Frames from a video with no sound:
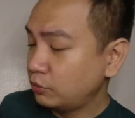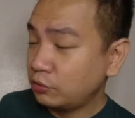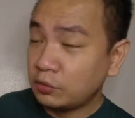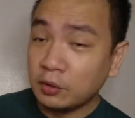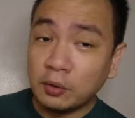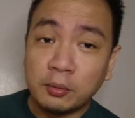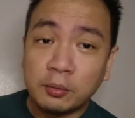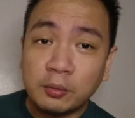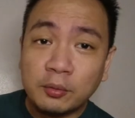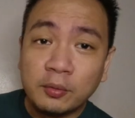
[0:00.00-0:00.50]

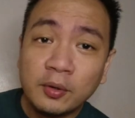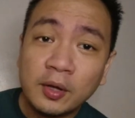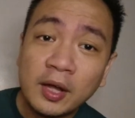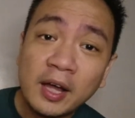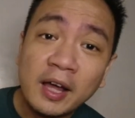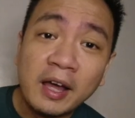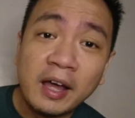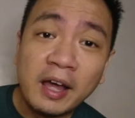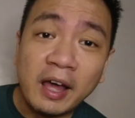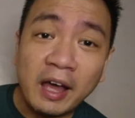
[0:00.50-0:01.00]
So,
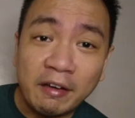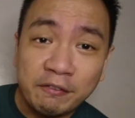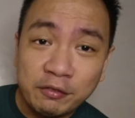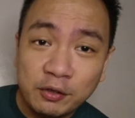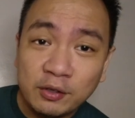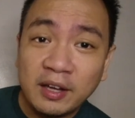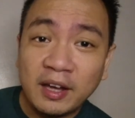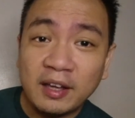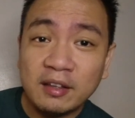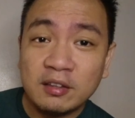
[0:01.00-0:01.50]

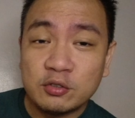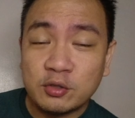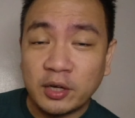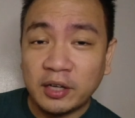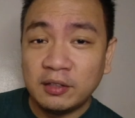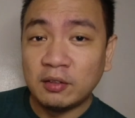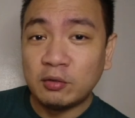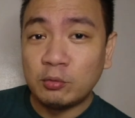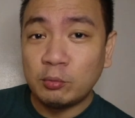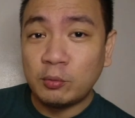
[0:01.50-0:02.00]
have you guys
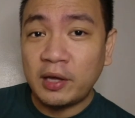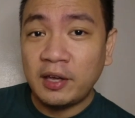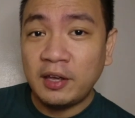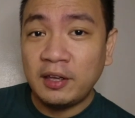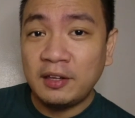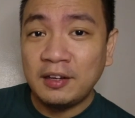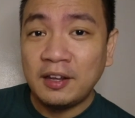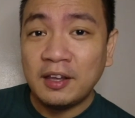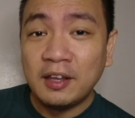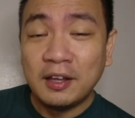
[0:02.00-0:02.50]
tried this
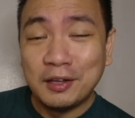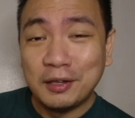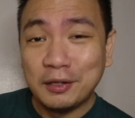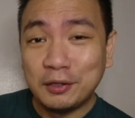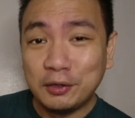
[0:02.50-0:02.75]
wine?